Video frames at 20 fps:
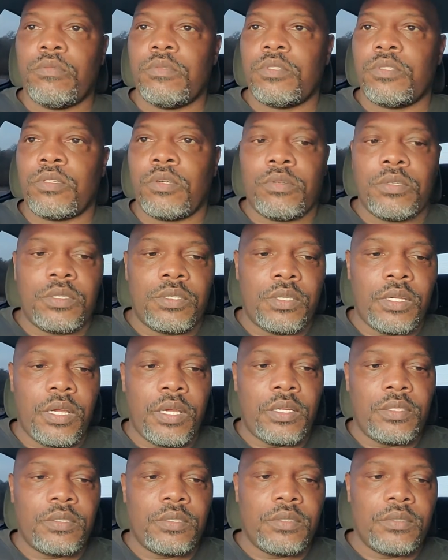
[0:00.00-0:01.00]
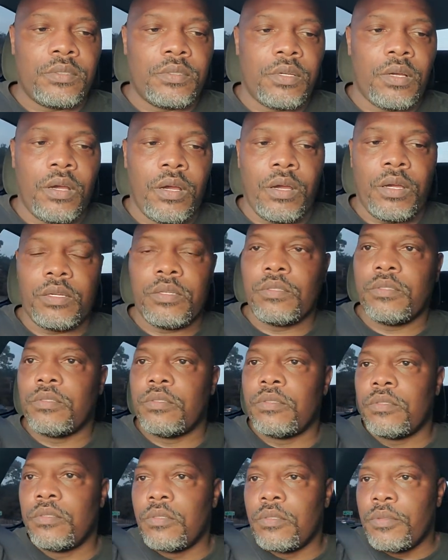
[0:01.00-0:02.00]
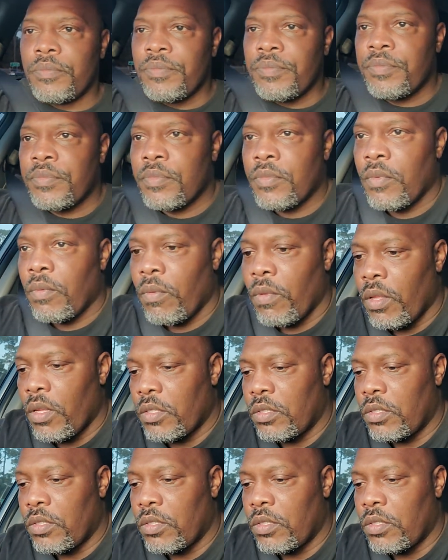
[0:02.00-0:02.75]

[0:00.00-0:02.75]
Turn the dash. Alright.